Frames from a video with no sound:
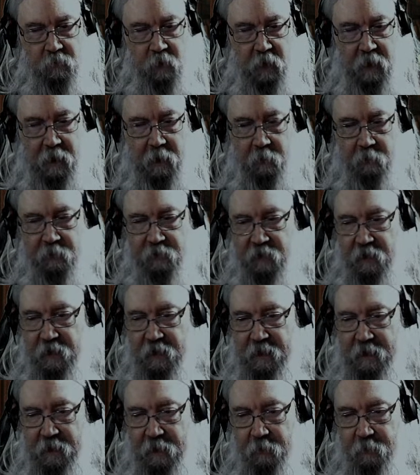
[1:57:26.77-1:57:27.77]
not always going
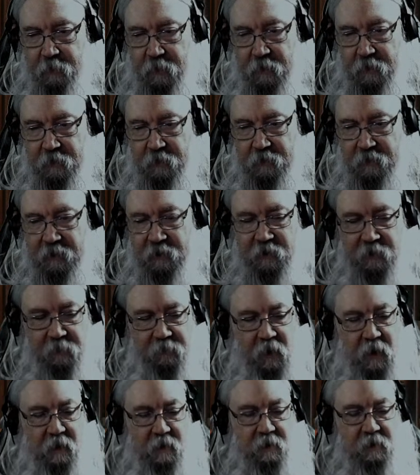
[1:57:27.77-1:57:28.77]
to get it, but that's the
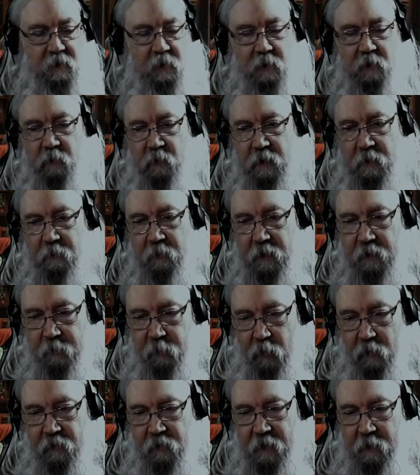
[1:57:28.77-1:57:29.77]
fun. You can reread
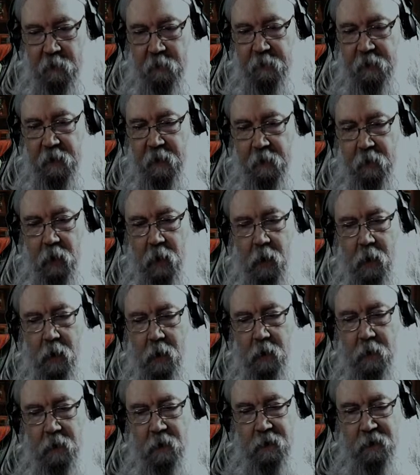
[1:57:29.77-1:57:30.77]
the book later and be like,
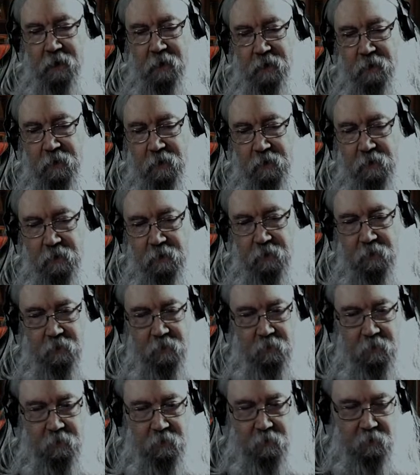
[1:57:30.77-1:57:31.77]
oh.